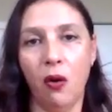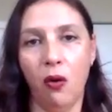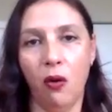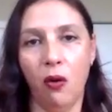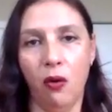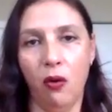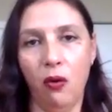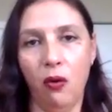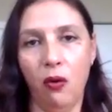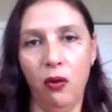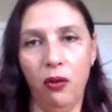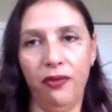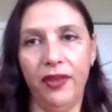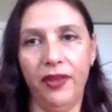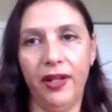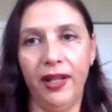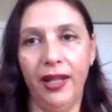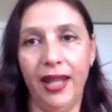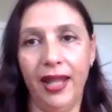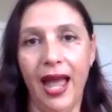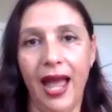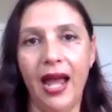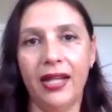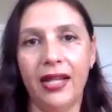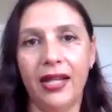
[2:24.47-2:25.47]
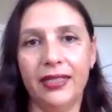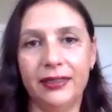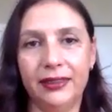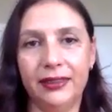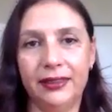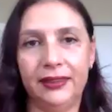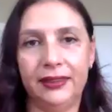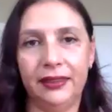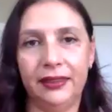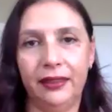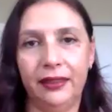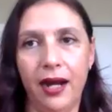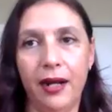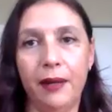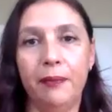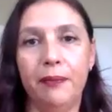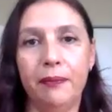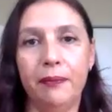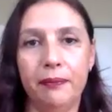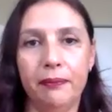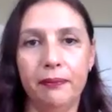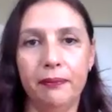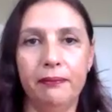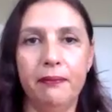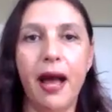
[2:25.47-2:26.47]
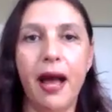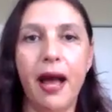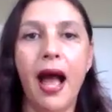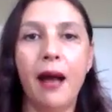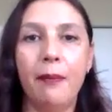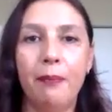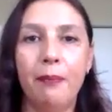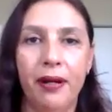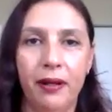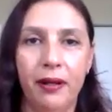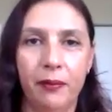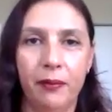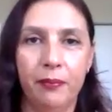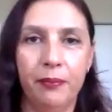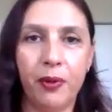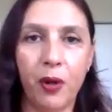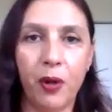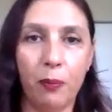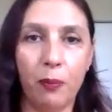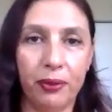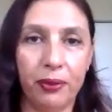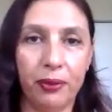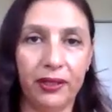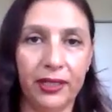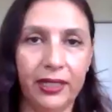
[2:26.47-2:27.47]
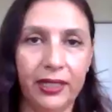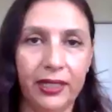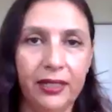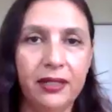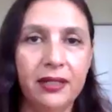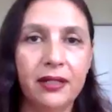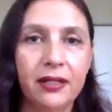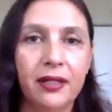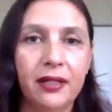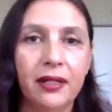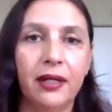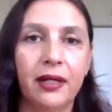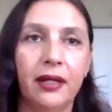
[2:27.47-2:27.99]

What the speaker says: all the lines are mapped properly.